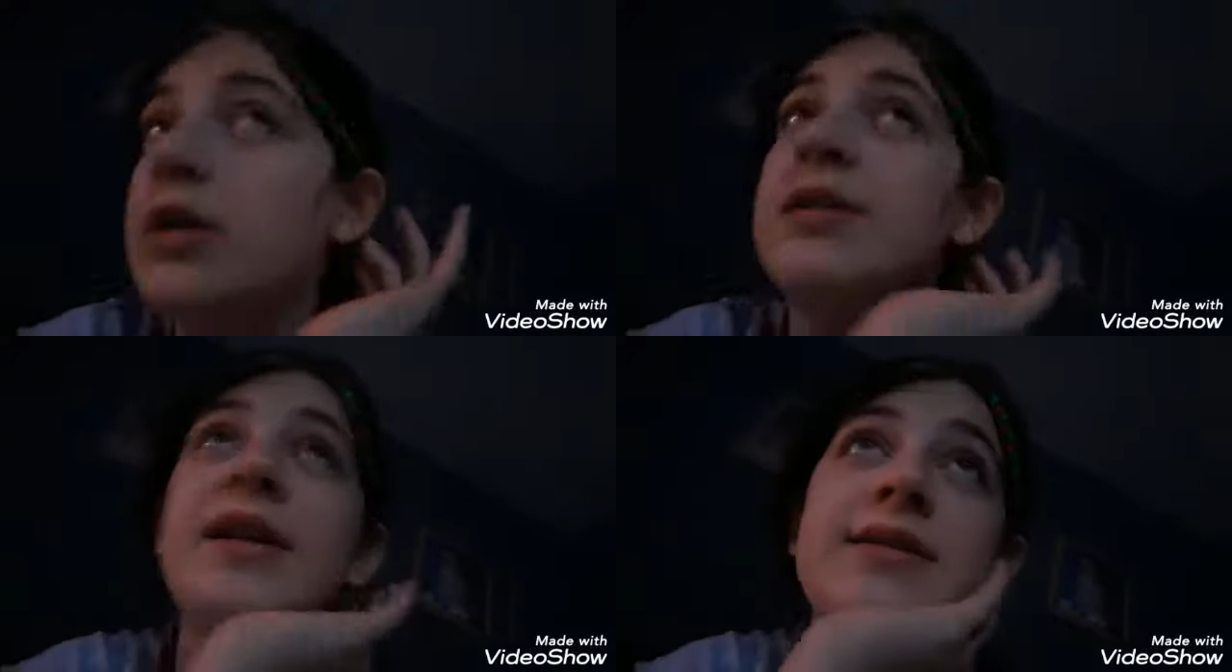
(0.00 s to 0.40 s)

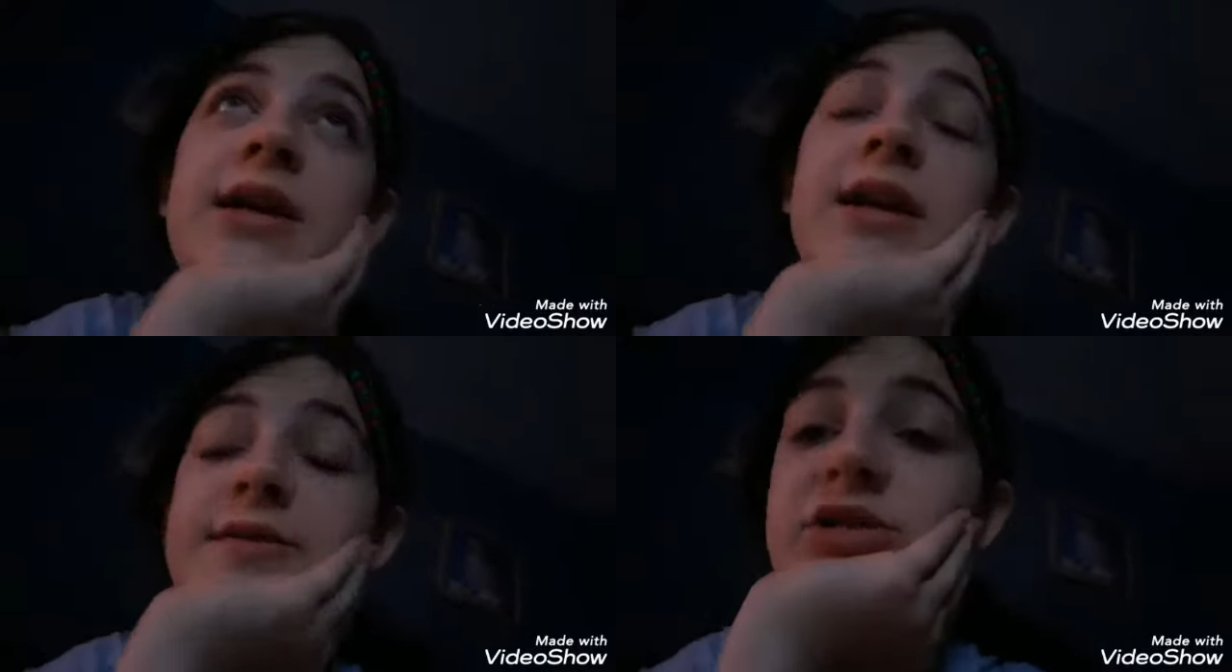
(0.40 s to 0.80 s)
Last
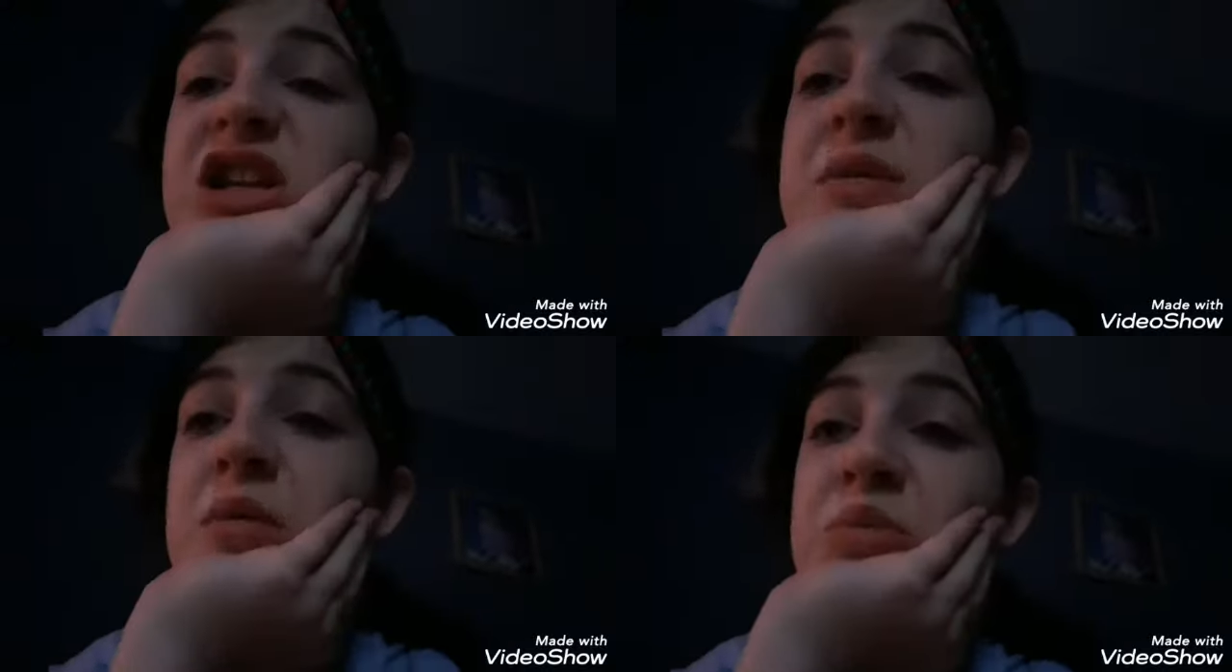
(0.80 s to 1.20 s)
night I had to
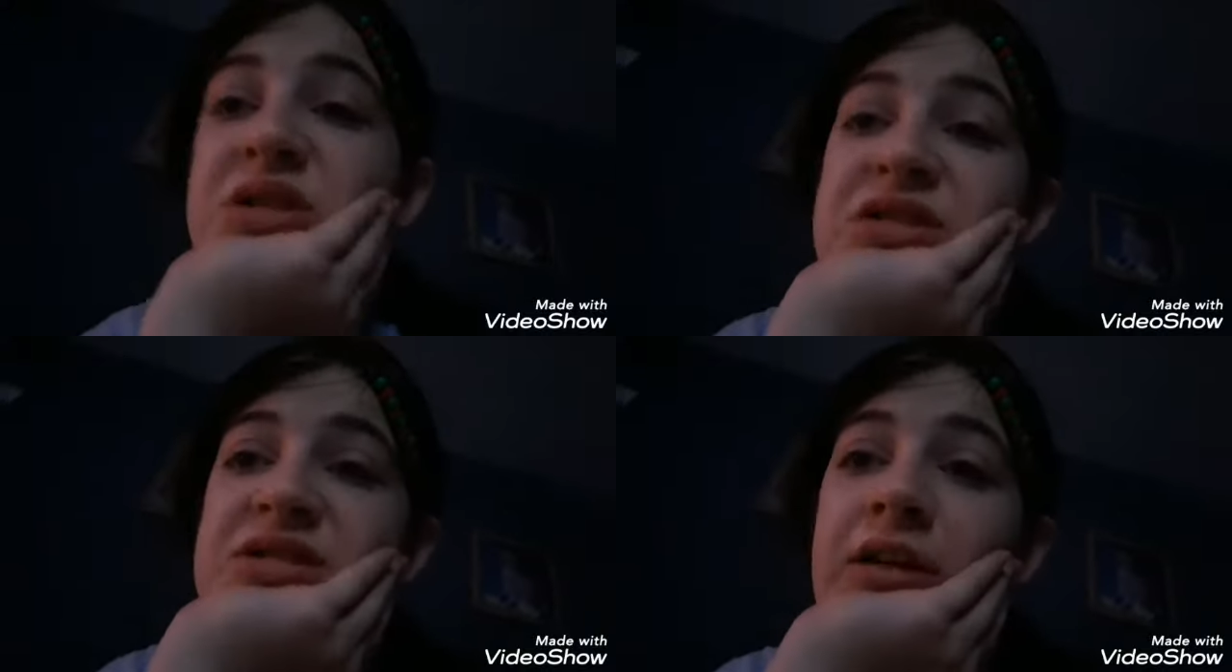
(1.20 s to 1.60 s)
take my
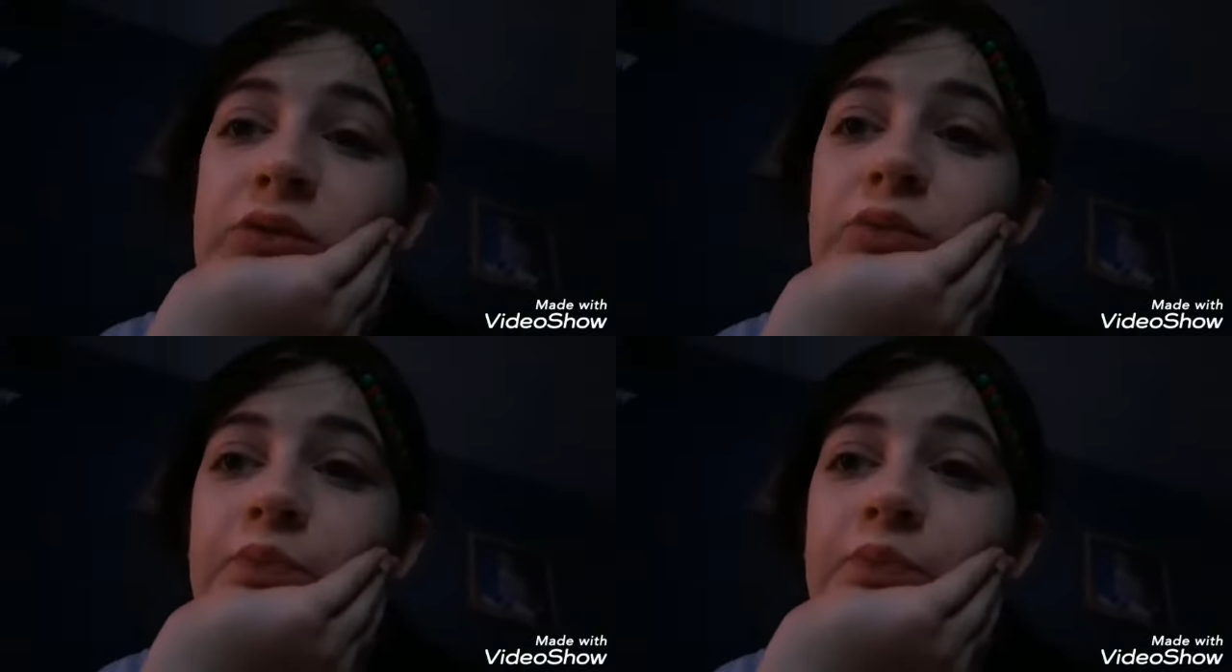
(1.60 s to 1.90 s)
beads out,